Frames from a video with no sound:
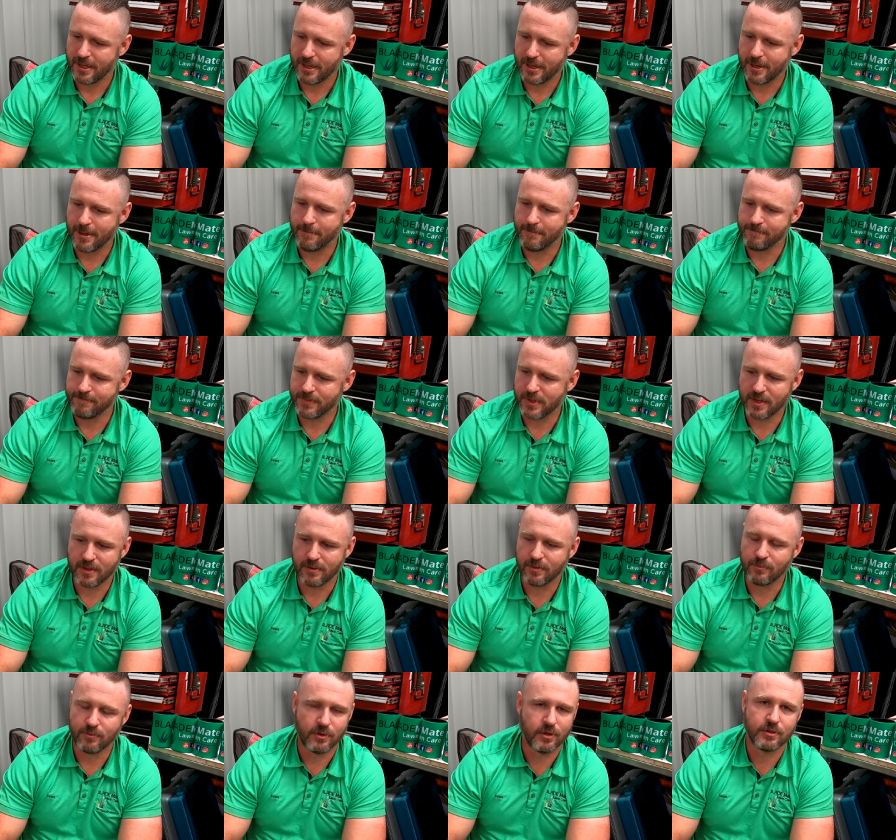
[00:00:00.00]
Um, yeah,
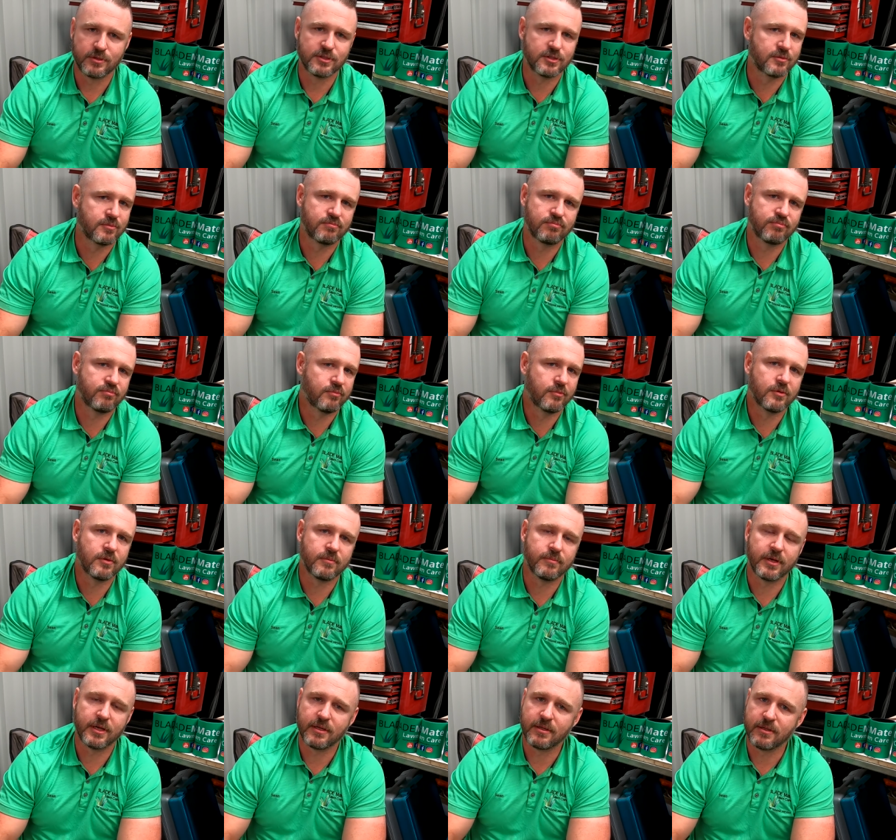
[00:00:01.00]
it just
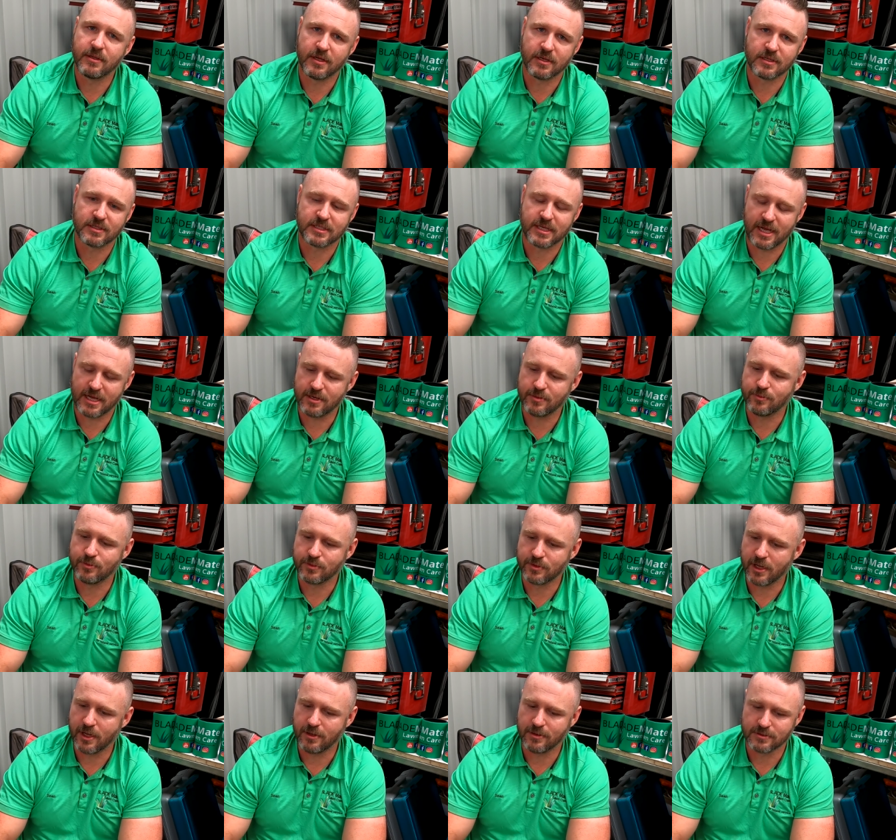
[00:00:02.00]
wouldn't be an
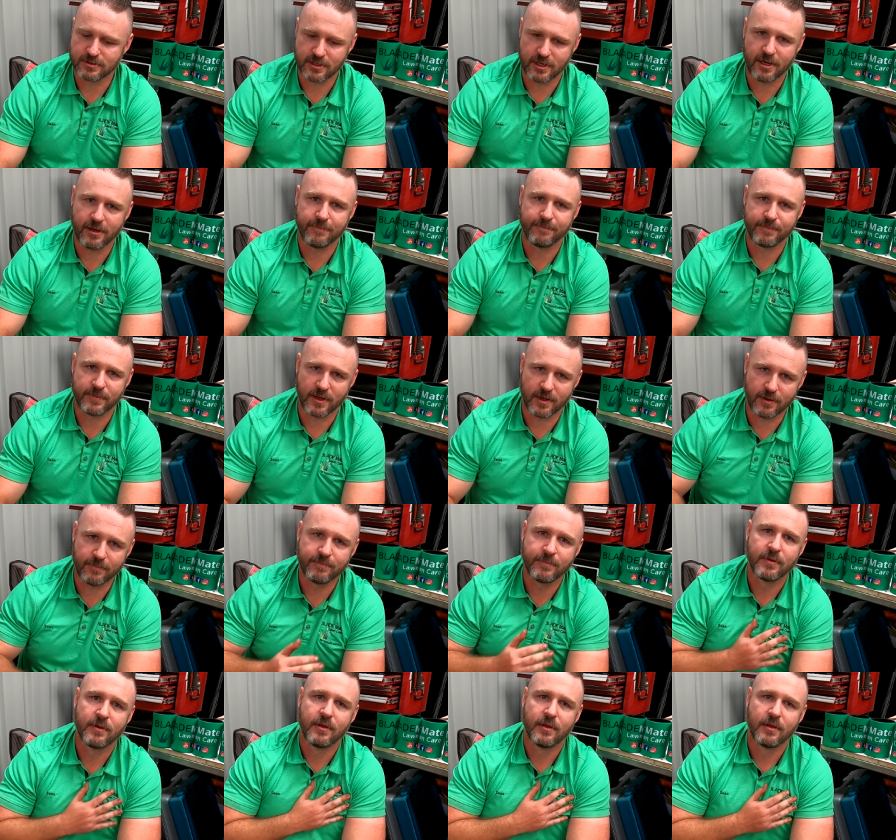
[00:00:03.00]
attainable goal. So, you know,